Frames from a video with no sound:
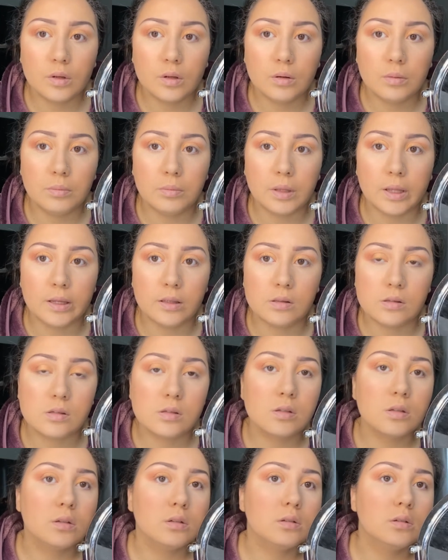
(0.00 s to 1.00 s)
blends.
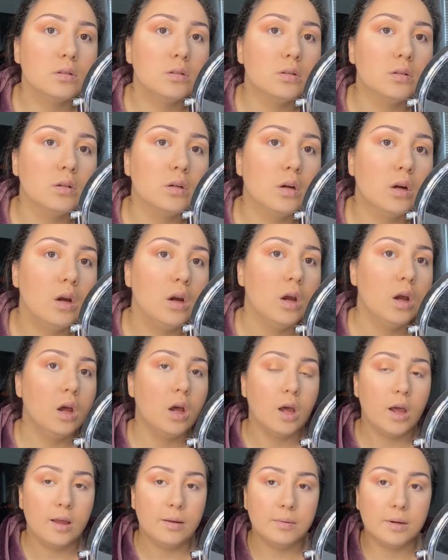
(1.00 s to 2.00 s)

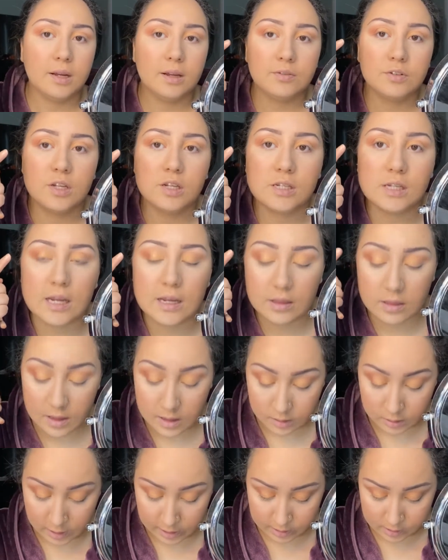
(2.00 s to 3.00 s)
I'm gonna have to take
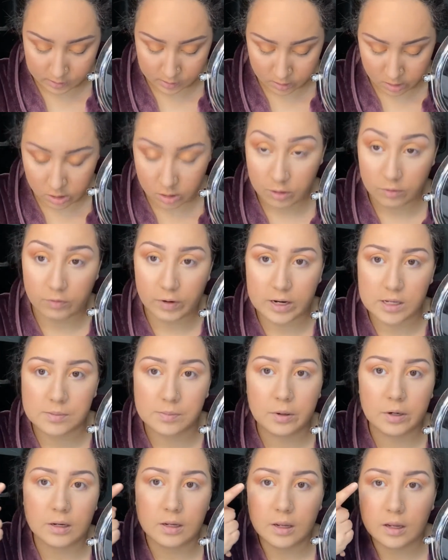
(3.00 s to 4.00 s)
that lightest color, rice
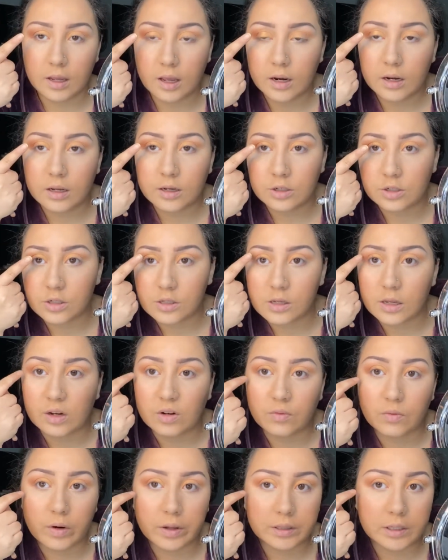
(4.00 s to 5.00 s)
pudding, again, and just like
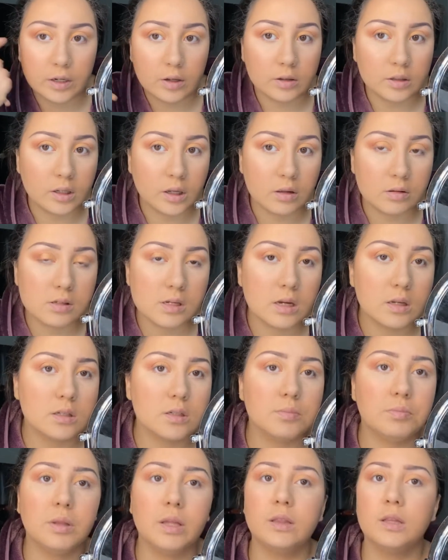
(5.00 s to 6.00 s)
run that on the outside to
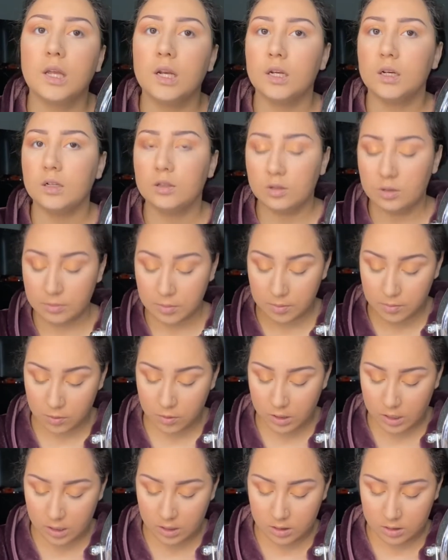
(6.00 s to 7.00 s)
blend that in a little bit more.